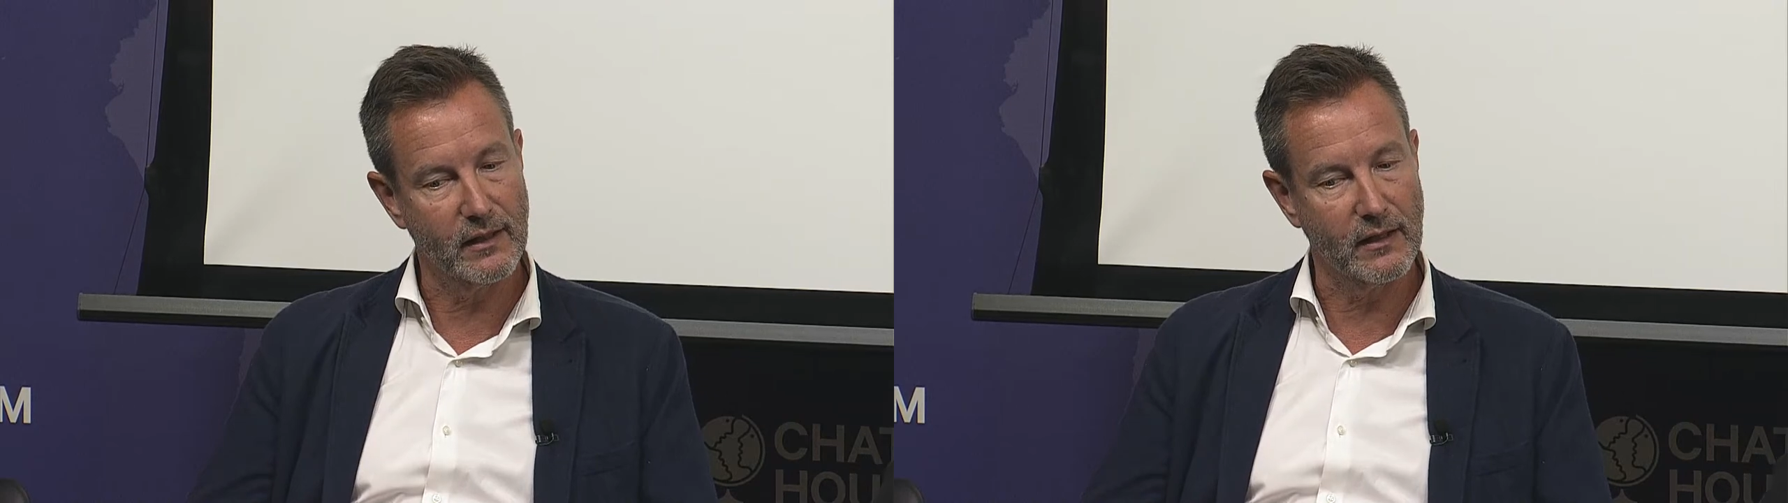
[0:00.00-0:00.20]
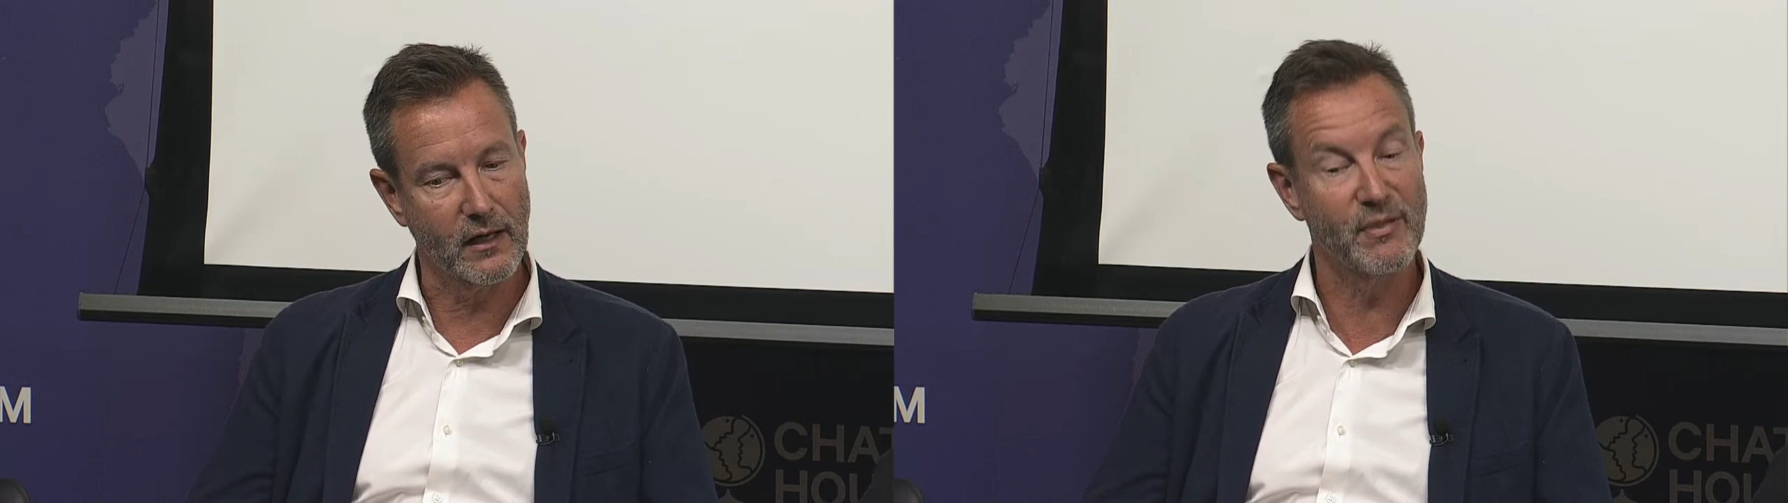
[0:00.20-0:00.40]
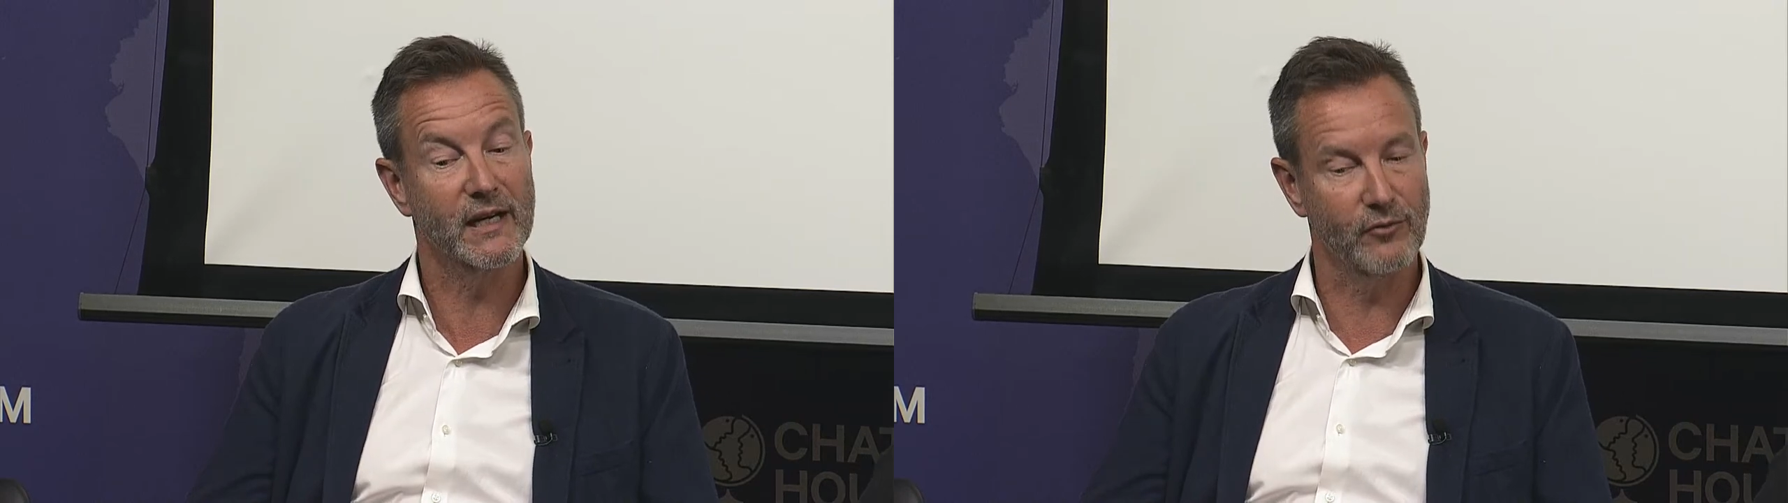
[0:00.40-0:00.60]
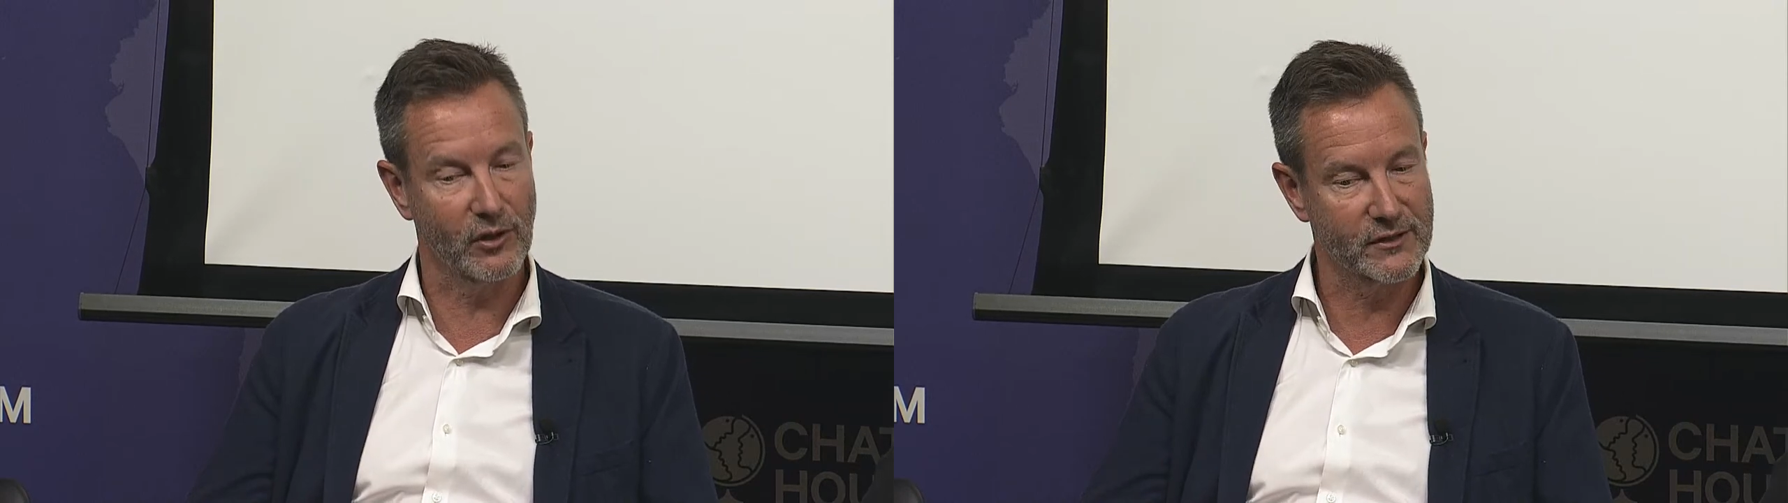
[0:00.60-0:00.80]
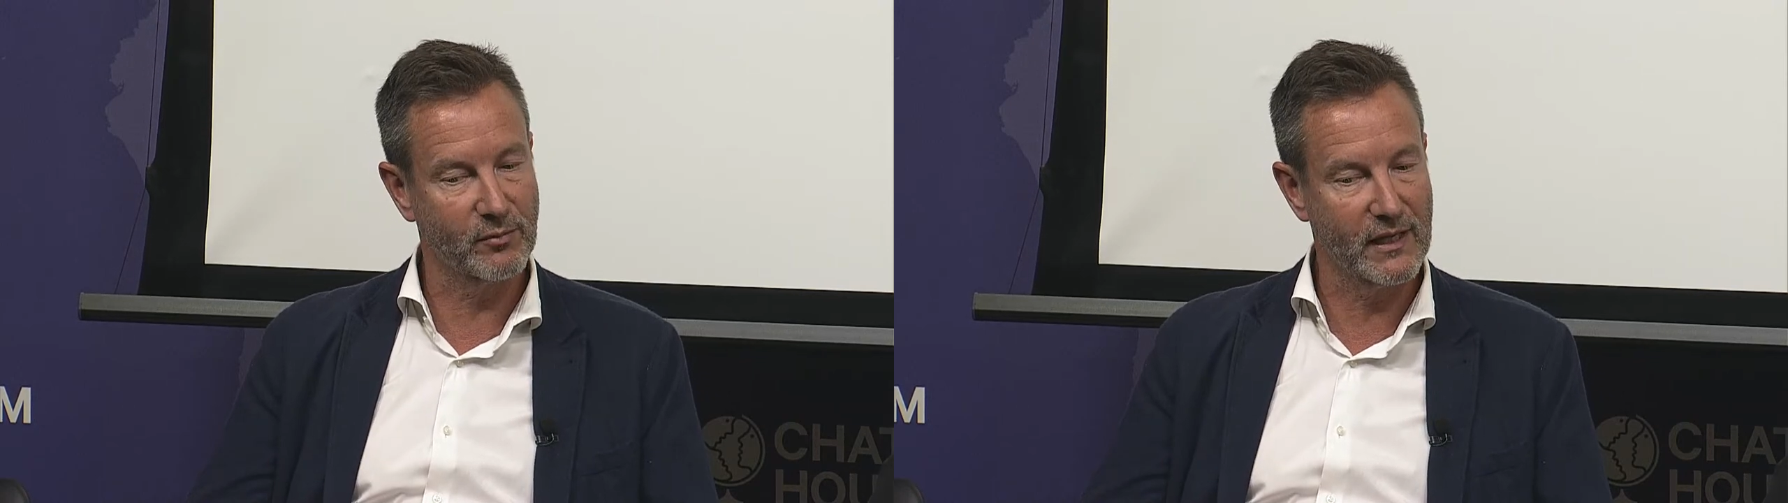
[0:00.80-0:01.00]
a bigger
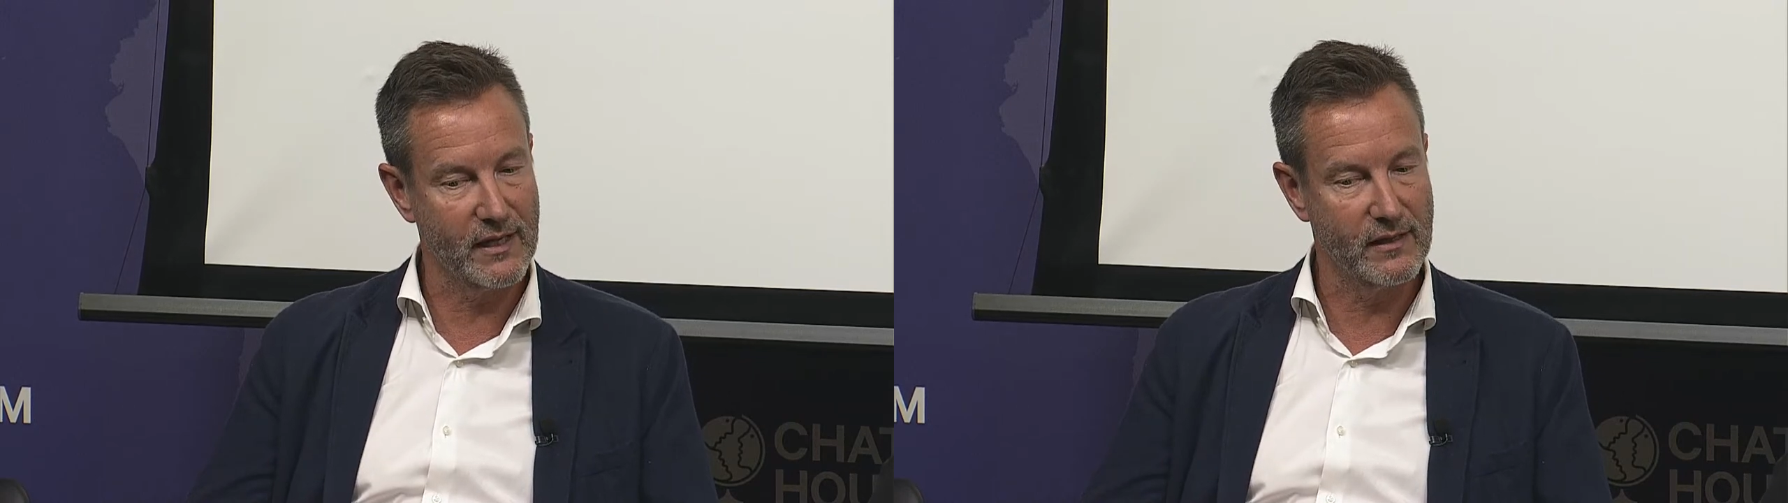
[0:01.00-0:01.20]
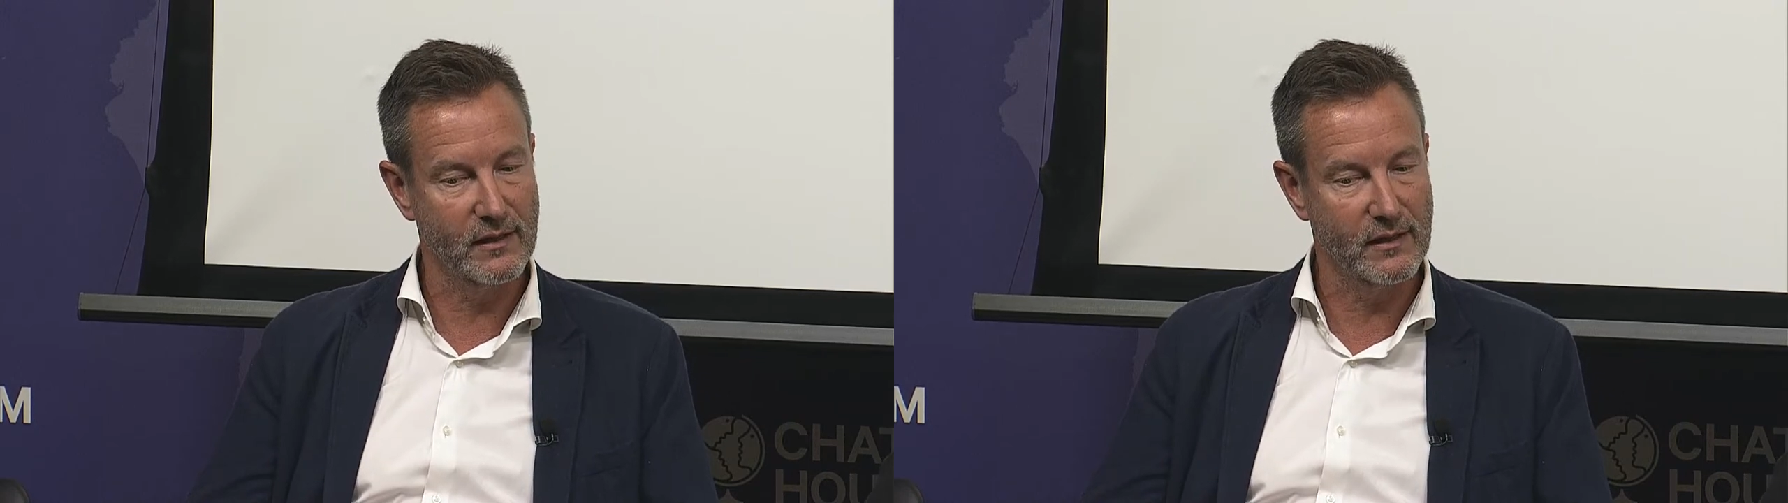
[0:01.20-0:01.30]
role to play